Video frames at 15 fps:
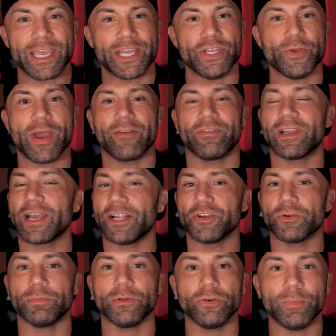and you haven't gotten
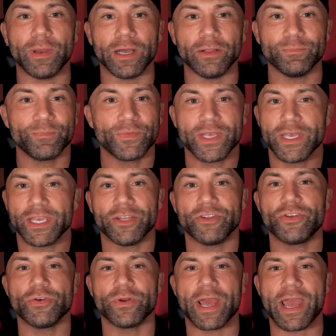your blue belt in
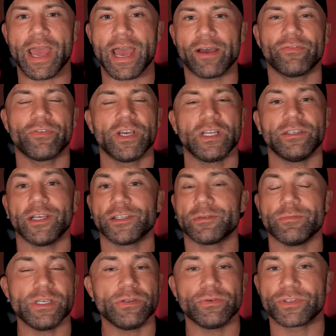2.5
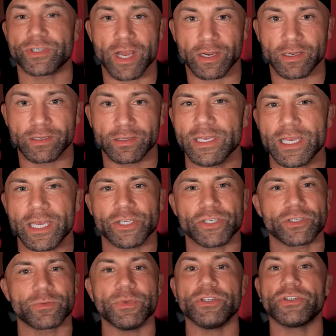doesn't mean you suck. It
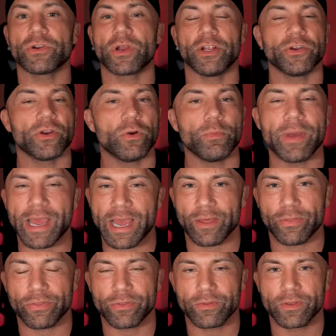just means you're on your own
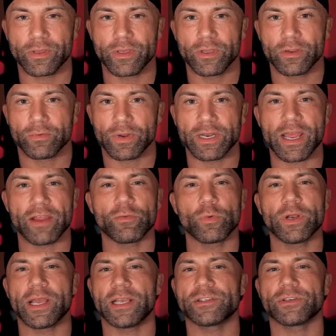path. Right?
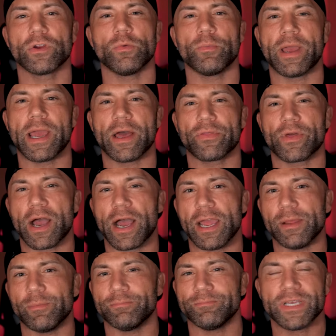Everyone has their own path.
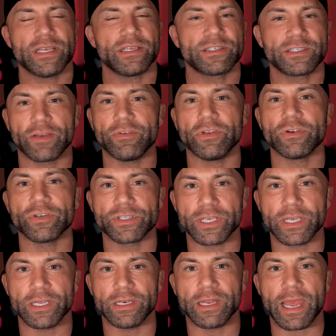I'm 7 years
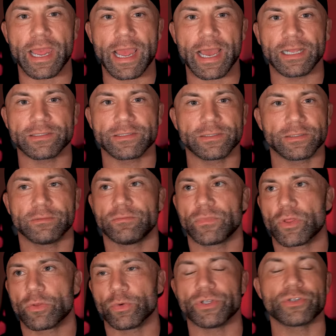in at
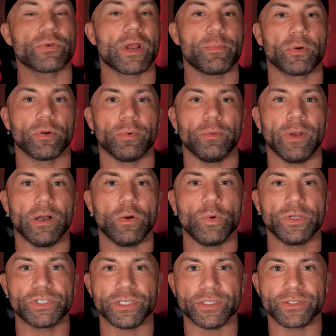3-stripe purple belt,
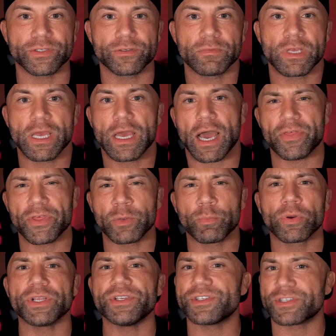which is, I think,
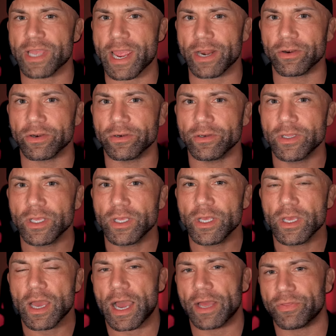pretty standard.
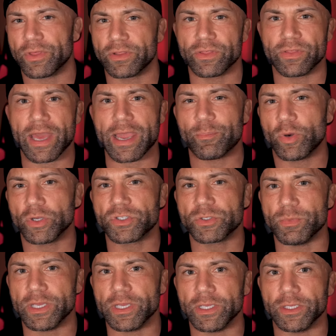I think that puts
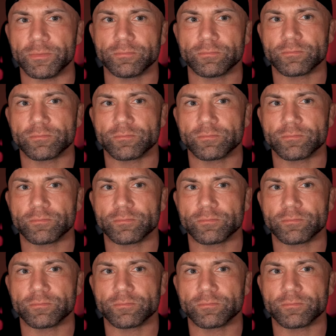me